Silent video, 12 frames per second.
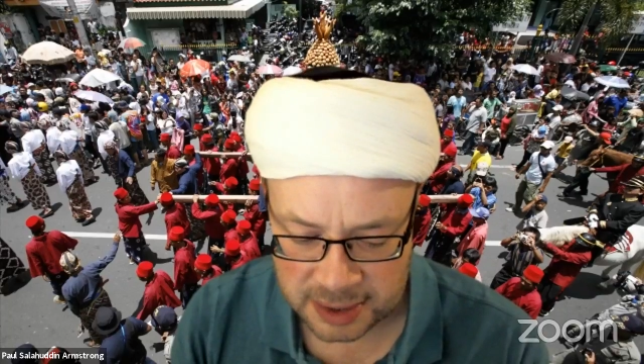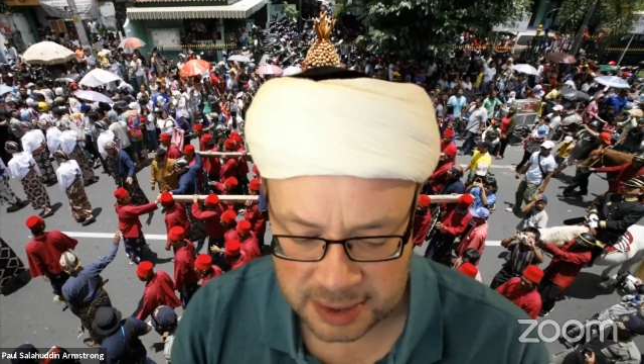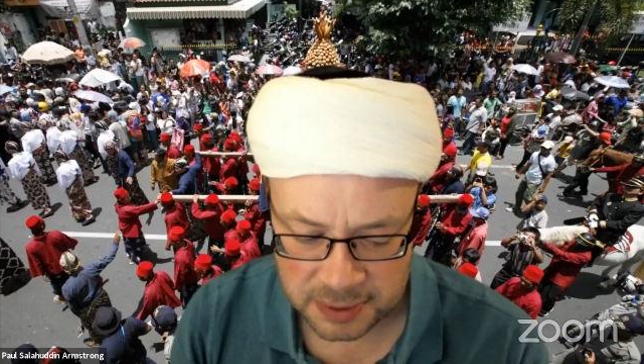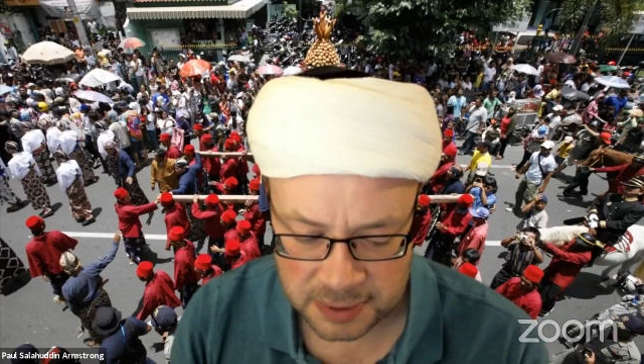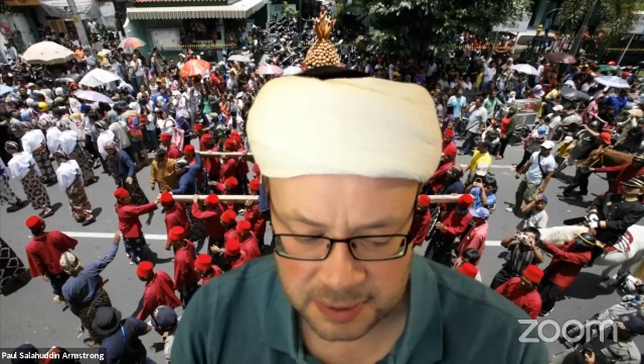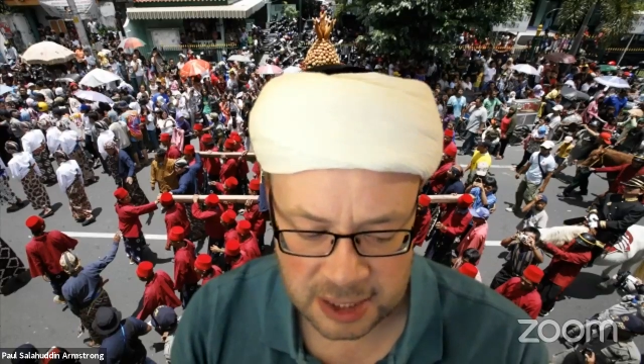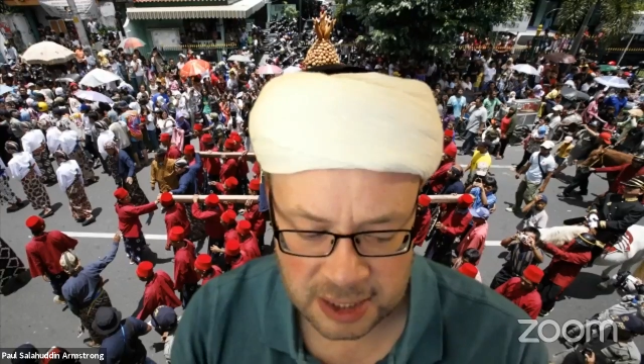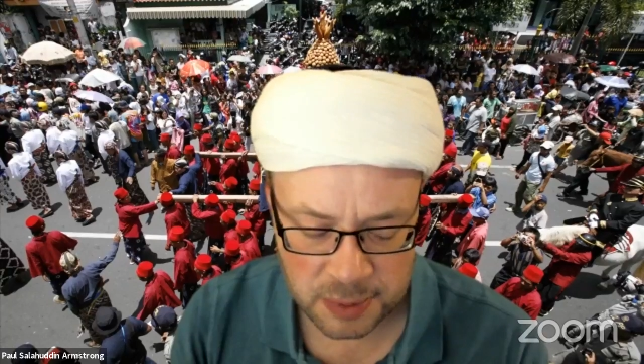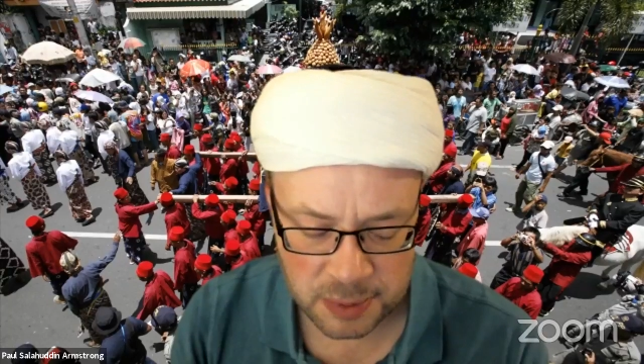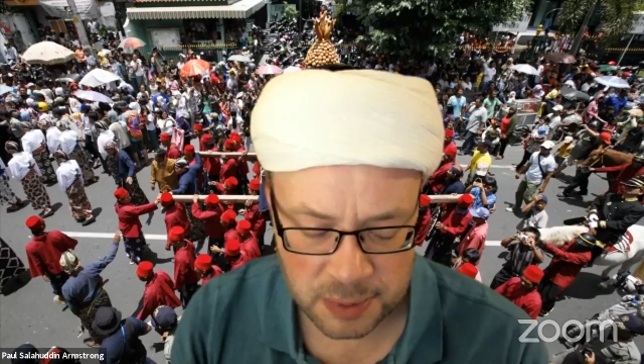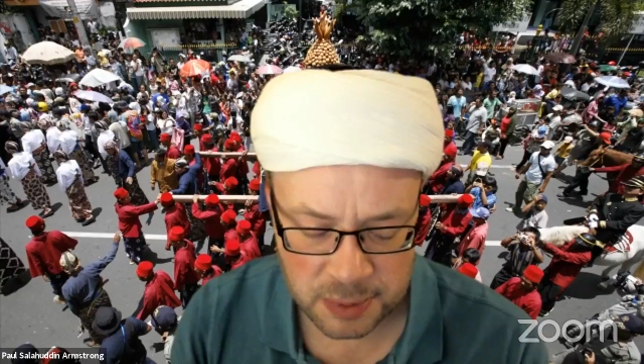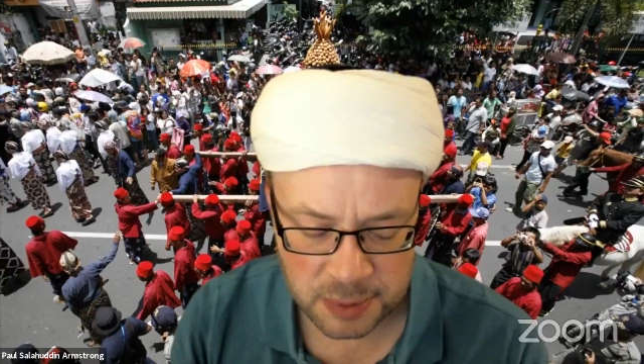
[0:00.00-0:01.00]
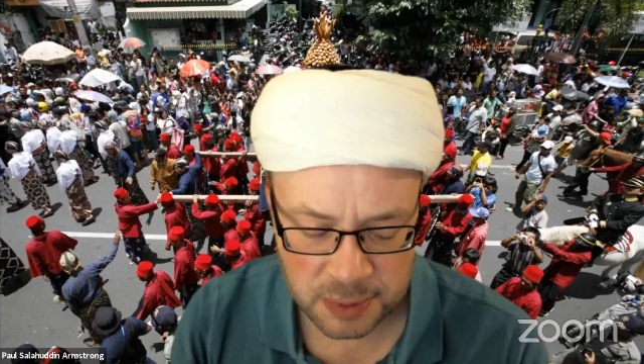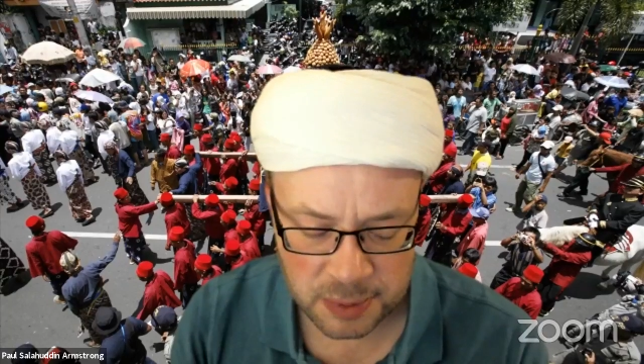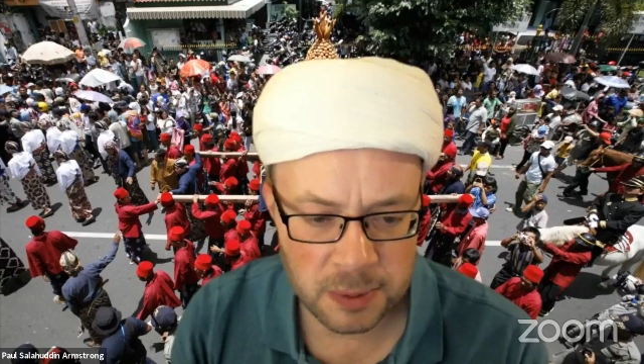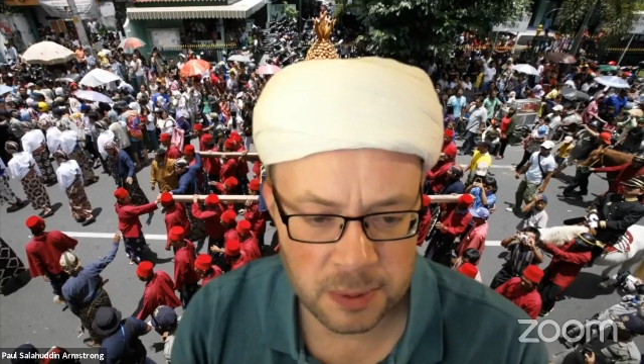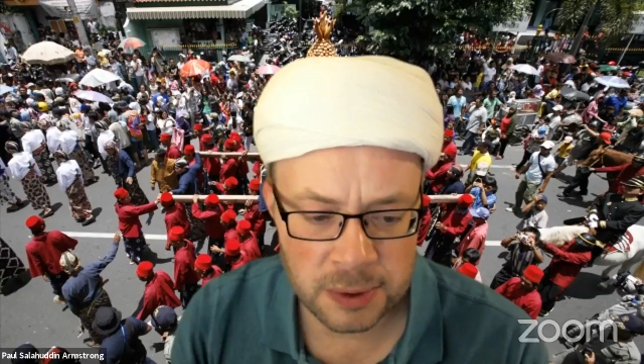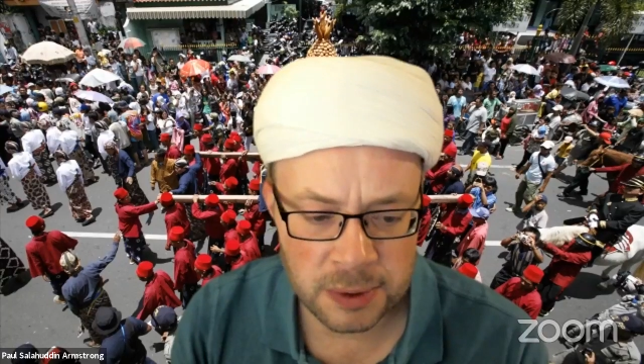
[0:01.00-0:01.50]
spiritual reward
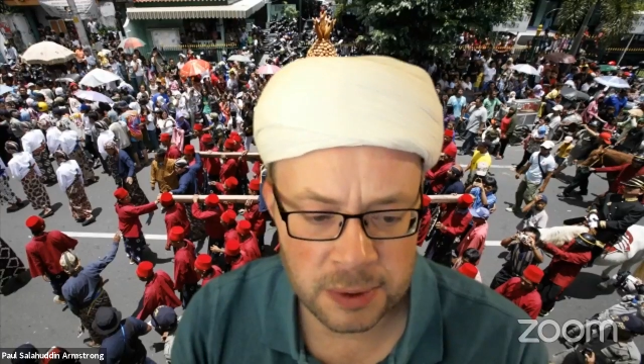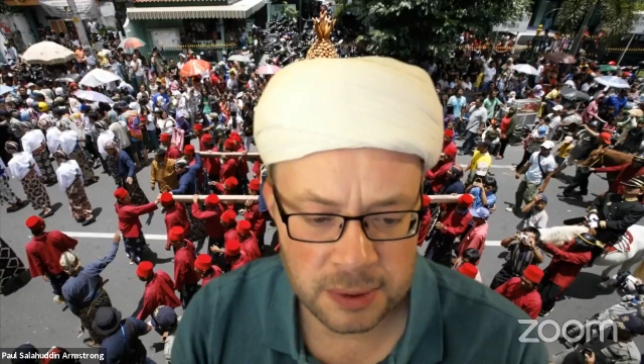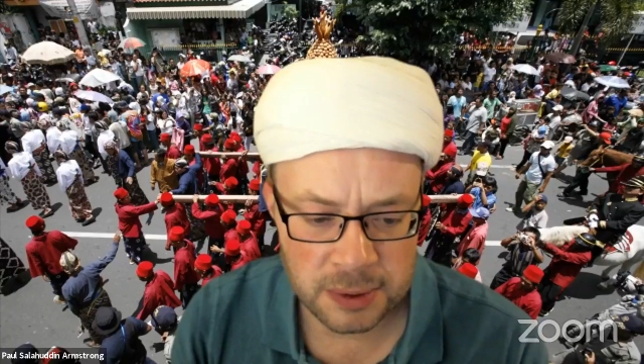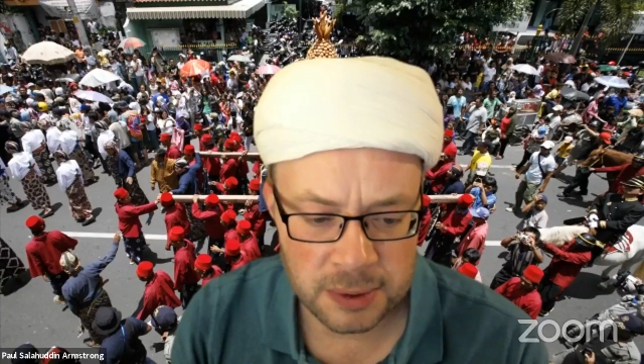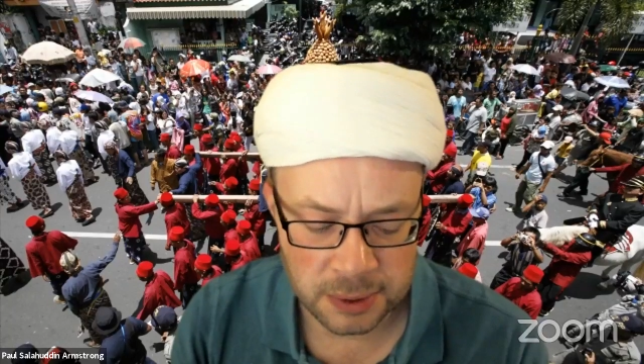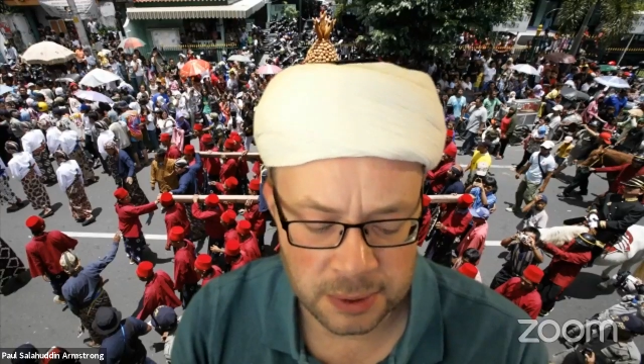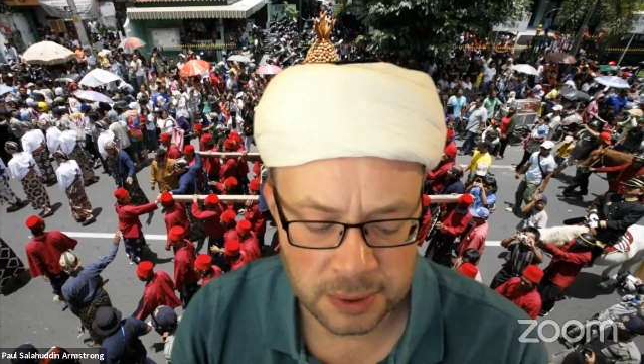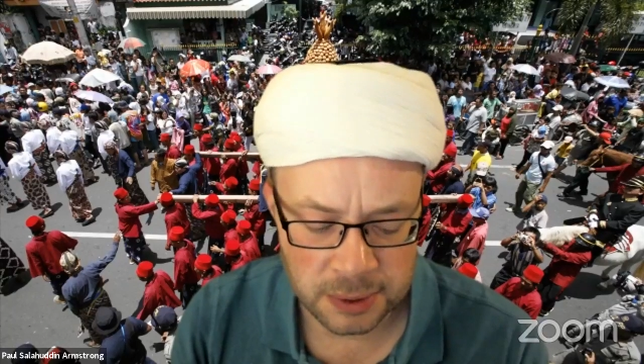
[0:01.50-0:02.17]
or not?